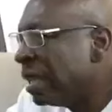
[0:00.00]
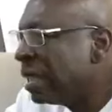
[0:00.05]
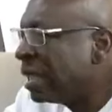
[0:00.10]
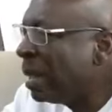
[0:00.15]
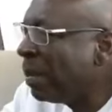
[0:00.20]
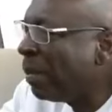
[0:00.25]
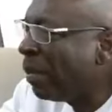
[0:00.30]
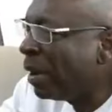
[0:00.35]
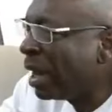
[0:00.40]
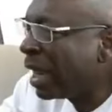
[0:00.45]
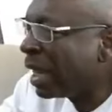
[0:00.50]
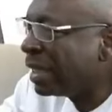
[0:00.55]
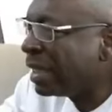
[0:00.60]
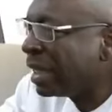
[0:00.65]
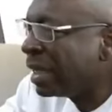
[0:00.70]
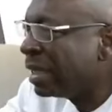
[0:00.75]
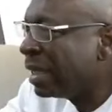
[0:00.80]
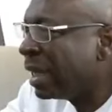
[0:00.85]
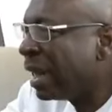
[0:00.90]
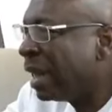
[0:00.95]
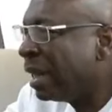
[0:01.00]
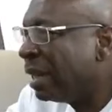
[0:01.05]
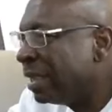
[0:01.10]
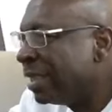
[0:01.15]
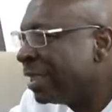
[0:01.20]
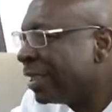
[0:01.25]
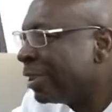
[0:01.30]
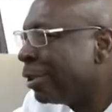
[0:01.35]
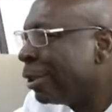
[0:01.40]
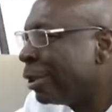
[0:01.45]
The simple agenda
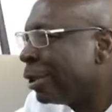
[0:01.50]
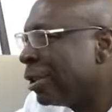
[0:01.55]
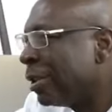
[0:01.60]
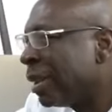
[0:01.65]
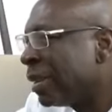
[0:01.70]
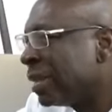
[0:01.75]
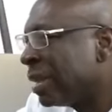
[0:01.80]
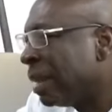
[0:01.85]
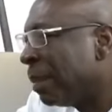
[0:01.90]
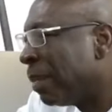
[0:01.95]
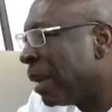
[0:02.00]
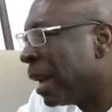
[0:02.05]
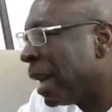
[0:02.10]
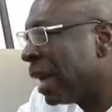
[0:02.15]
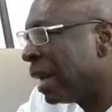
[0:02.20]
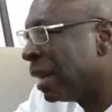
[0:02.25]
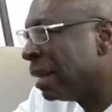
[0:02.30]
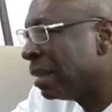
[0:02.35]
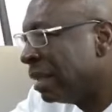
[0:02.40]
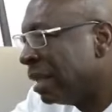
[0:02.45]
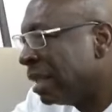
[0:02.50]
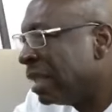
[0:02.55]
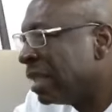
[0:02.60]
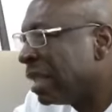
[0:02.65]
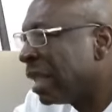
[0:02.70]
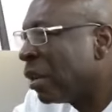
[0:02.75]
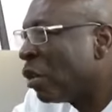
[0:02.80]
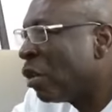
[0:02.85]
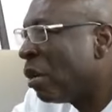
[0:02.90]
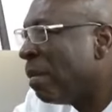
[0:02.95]
is not just a plan, it
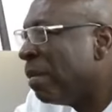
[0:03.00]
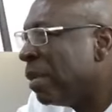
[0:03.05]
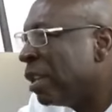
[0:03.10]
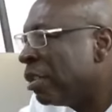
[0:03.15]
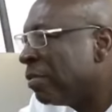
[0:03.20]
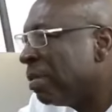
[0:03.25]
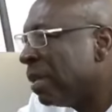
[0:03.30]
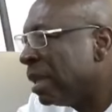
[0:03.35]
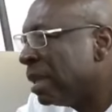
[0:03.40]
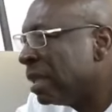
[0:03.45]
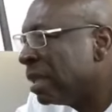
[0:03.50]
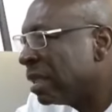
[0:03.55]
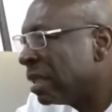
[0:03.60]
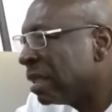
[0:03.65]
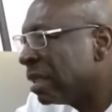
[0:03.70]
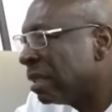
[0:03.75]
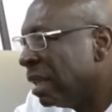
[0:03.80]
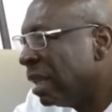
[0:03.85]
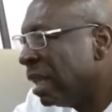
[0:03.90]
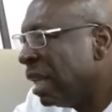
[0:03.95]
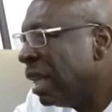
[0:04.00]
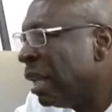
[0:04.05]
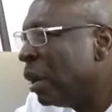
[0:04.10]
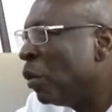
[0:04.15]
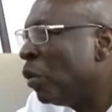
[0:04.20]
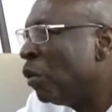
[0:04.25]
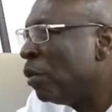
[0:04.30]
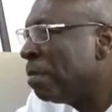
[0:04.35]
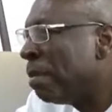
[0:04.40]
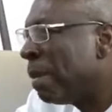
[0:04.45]
is a commitment, a
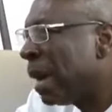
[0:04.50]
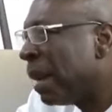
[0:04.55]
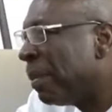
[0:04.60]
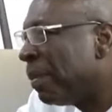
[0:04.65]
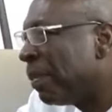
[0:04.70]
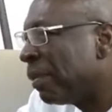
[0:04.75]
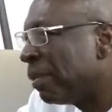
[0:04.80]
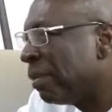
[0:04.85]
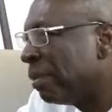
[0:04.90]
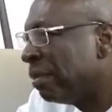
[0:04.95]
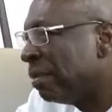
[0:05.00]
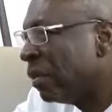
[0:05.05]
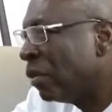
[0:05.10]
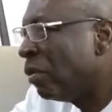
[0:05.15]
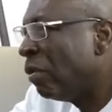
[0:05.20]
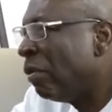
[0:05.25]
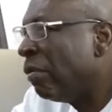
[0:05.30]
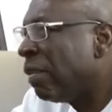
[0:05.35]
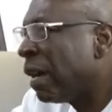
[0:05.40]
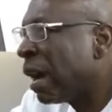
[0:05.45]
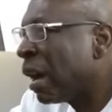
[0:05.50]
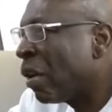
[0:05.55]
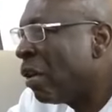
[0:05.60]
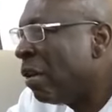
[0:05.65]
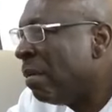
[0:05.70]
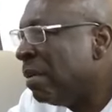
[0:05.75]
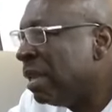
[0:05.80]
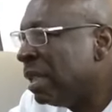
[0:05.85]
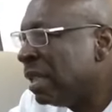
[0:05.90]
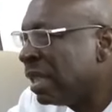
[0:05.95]
roadmap to
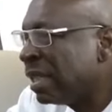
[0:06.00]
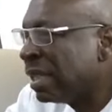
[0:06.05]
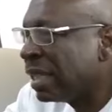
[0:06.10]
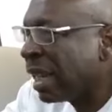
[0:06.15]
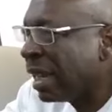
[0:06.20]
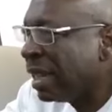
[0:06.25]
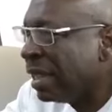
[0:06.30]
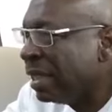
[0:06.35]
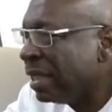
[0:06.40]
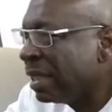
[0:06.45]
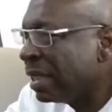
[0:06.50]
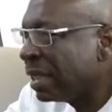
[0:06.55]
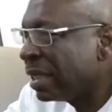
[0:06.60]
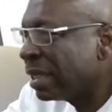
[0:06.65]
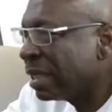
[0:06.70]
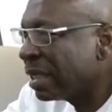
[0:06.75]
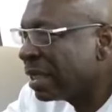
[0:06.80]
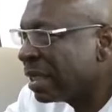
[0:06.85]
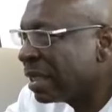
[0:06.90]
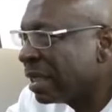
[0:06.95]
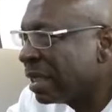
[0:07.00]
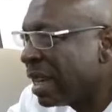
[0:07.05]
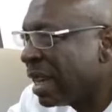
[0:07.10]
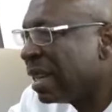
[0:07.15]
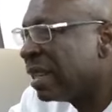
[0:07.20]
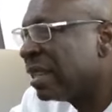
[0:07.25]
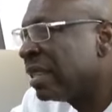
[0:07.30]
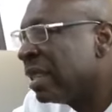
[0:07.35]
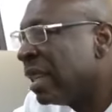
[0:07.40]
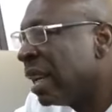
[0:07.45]
overcoming these challenges
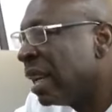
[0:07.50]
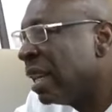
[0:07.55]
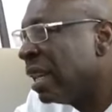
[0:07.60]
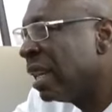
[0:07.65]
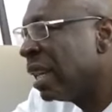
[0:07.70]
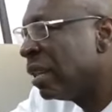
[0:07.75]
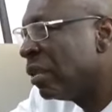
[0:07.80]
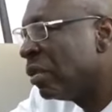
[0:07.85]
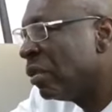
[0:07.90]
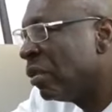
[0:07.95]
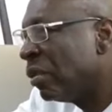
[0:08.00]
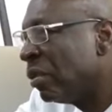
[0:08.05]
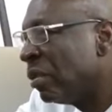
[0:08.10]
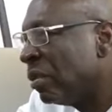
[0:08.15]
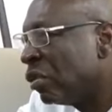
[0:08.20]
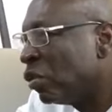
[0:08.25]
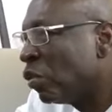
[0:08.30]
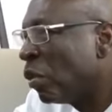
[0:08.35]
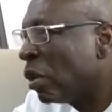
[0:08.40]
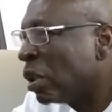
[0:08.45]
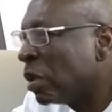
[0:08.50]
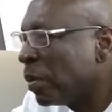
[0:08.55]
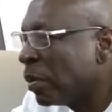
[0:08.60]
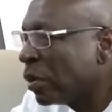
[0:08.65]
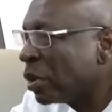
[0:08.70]
and steering Edo towards